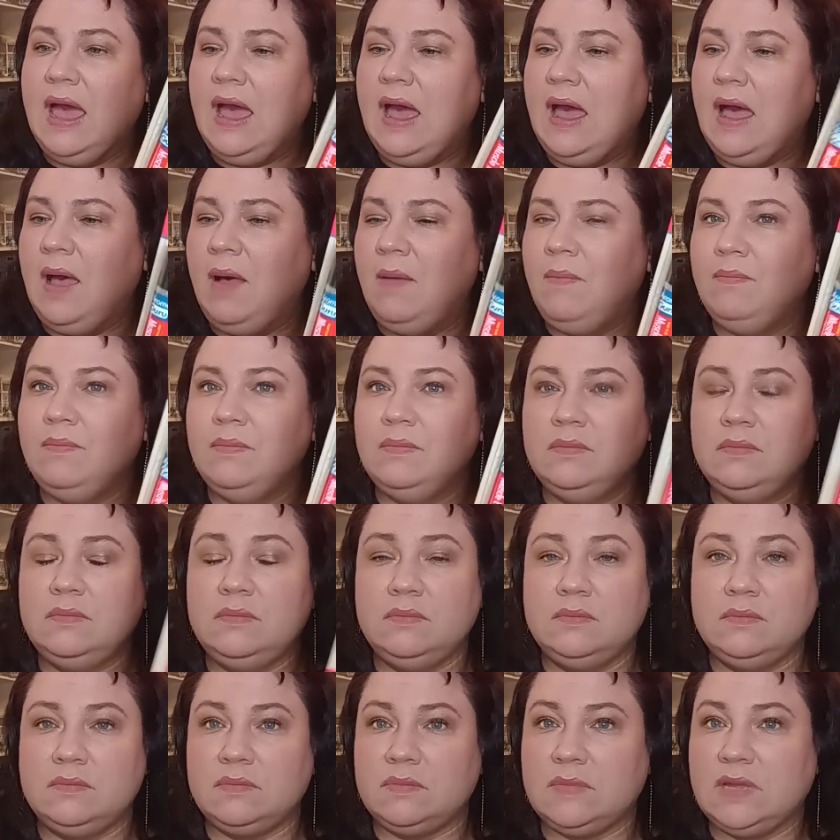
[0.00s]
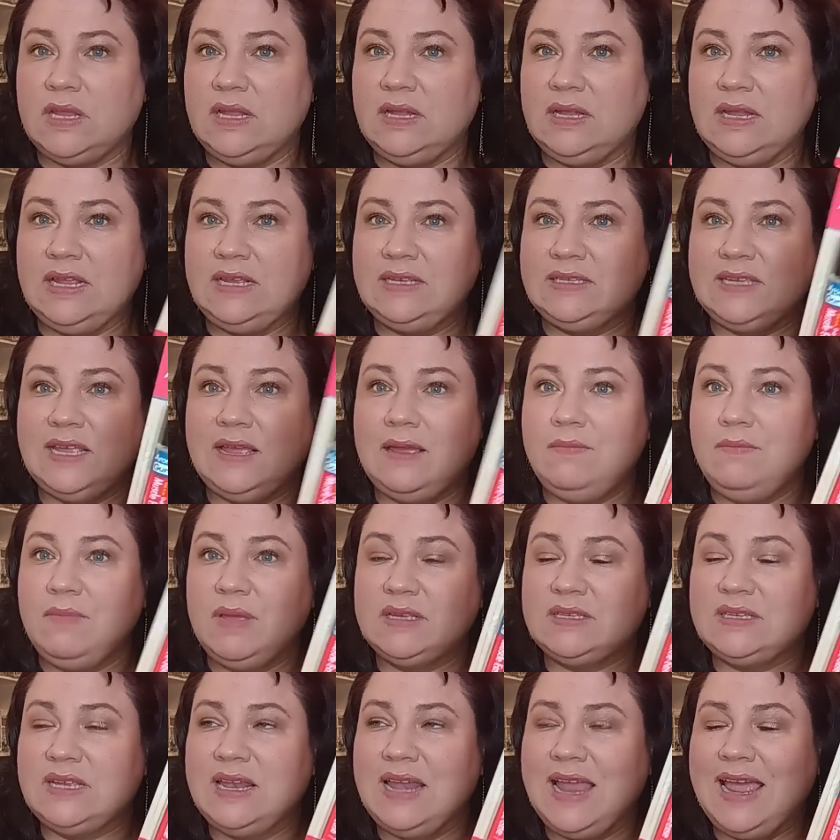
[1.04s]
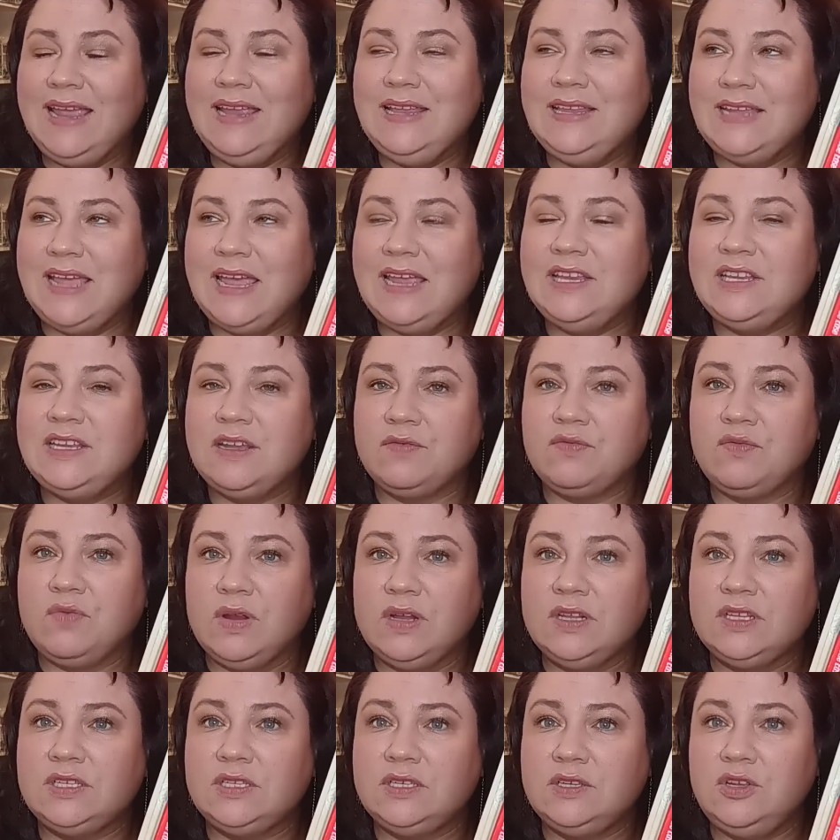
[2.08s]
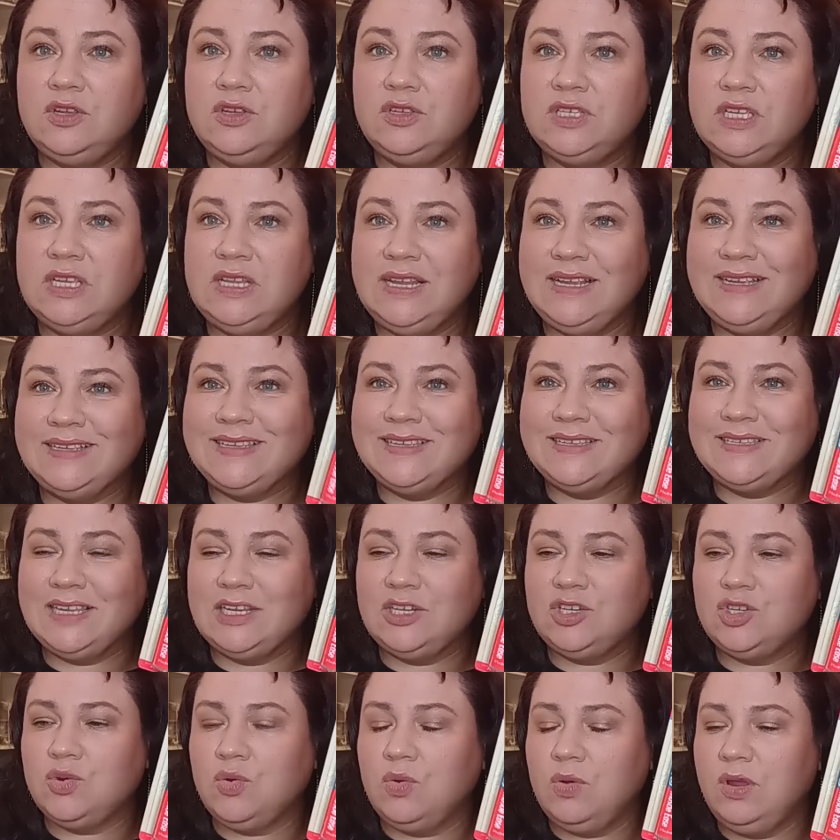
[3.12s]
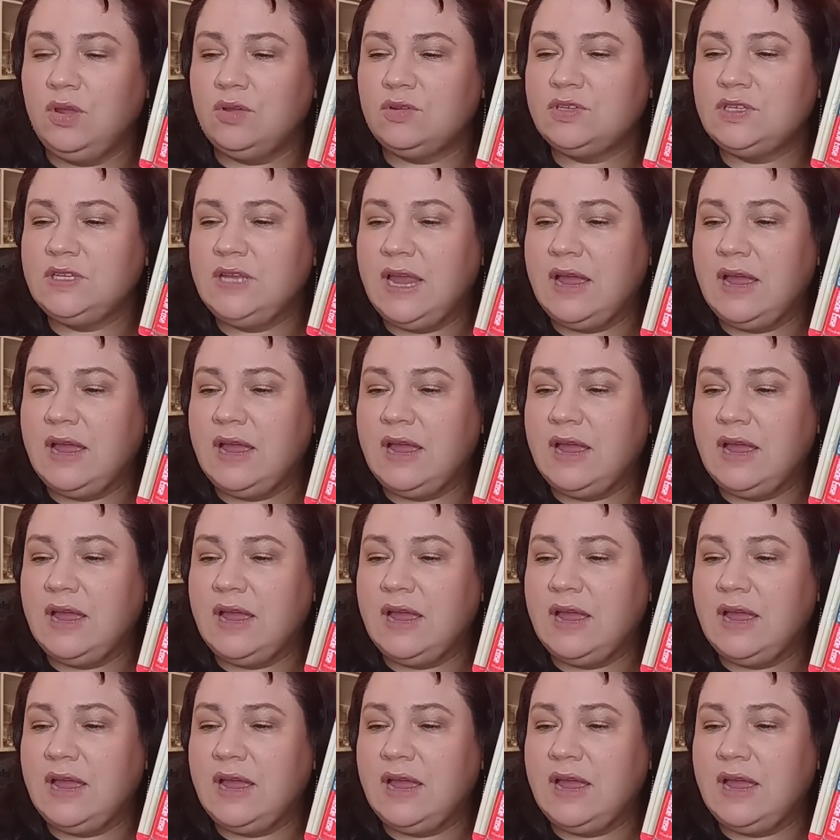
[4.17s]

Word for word: Um, they say it makes a night and day difference using these essential oils.